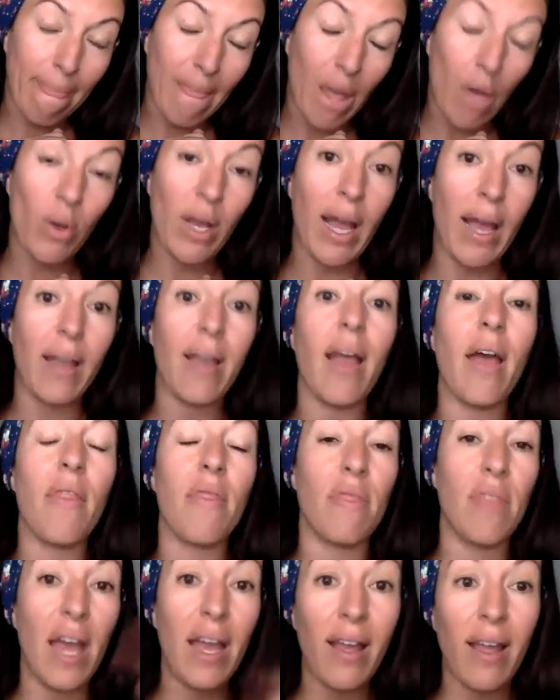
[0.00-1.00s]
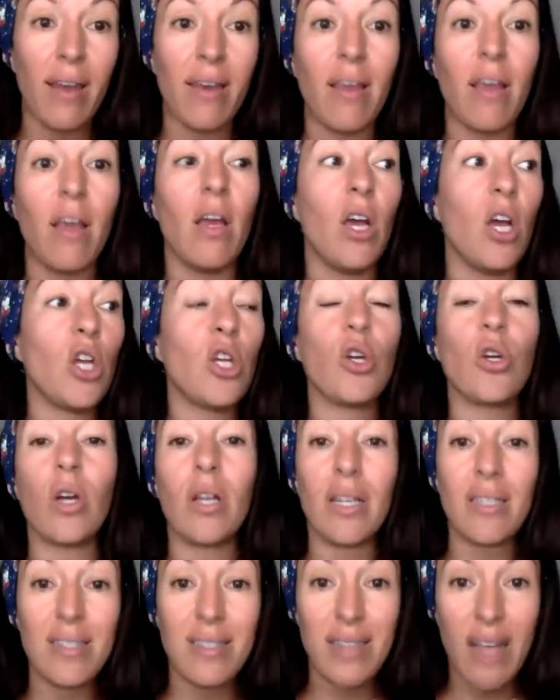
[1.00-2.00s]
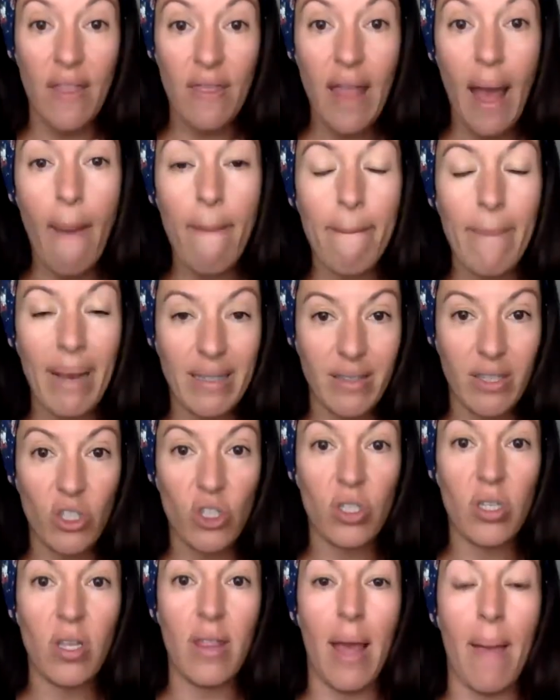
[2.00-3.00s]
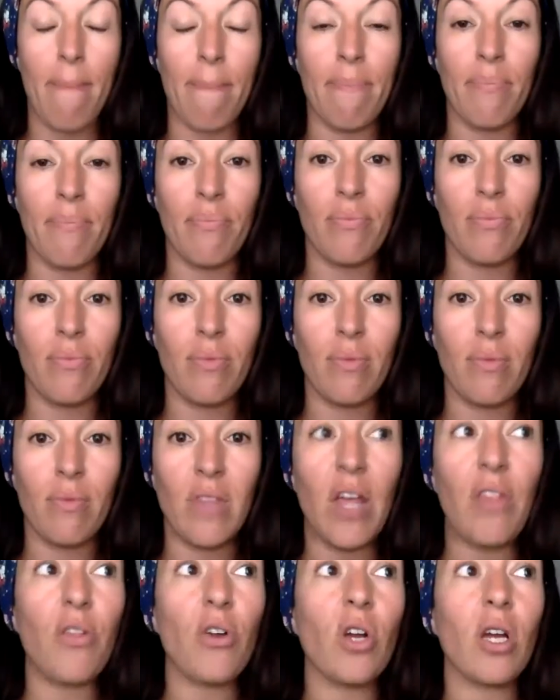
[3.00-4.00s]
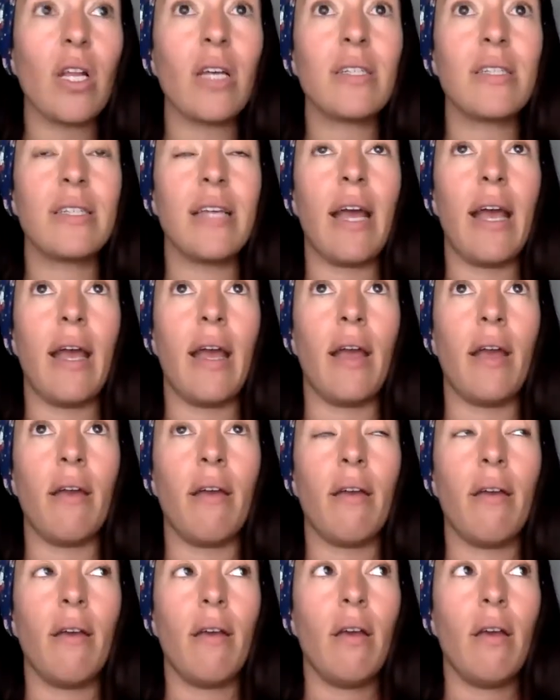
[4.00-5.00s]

Okay, and then you're gonna send that message to them. Then they're gonna say,